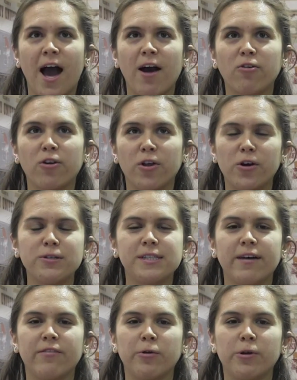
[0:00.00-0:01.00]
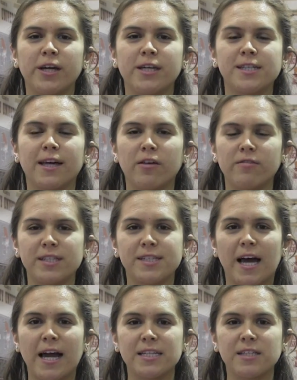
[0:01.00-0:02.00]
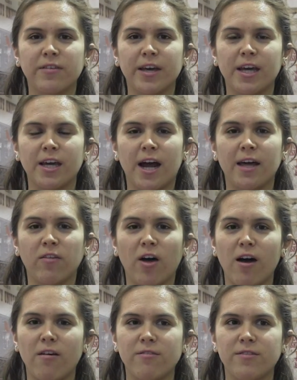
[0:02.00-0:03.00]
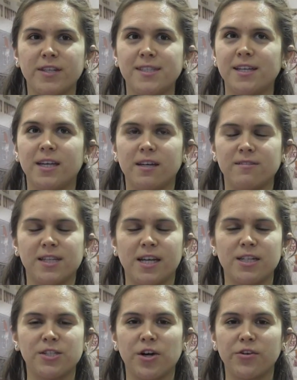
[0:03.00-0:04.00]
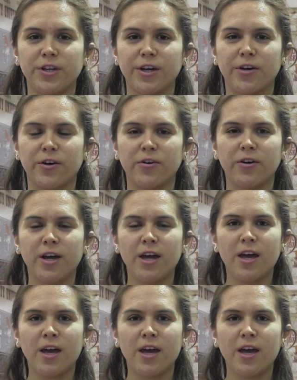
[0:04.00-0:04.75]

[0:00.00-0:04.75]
How close everyone is. I love the size of it. I love the city of San Antonio.